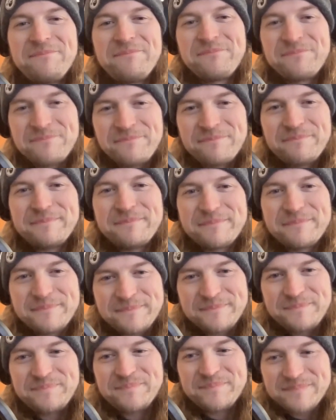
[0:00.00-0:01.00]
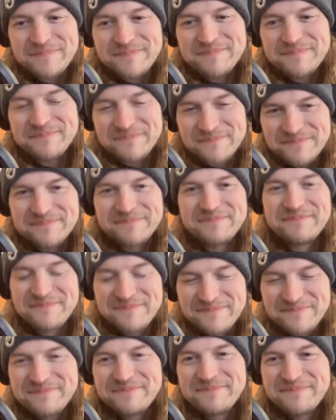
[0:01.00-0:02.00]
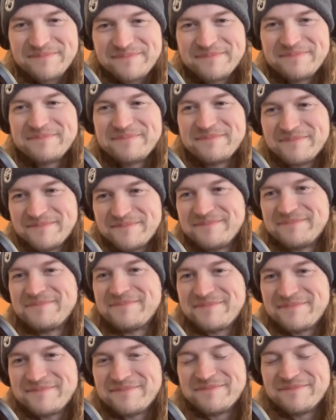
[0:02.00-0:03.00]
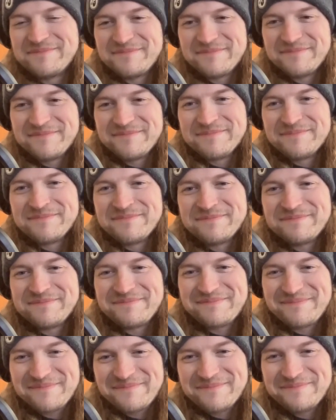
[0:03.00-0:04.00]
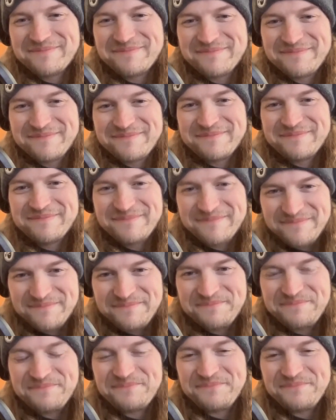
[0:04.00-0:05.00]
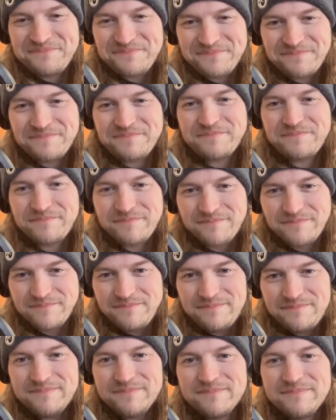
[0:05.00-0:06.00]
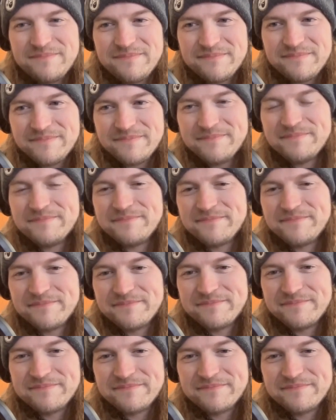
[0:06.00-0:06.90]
The person shown says nothing.